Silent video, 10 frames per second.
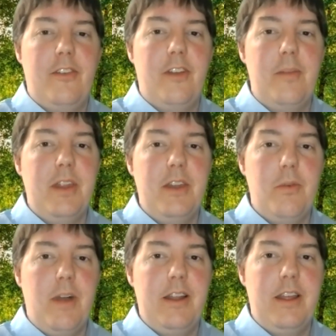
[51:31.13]
something you
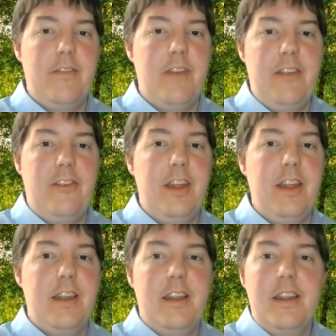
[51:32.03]
want to invest
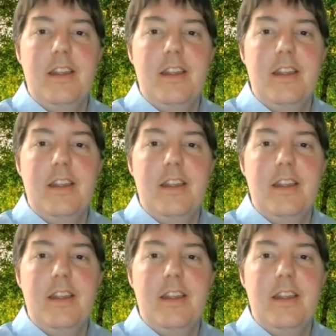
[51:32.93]
in.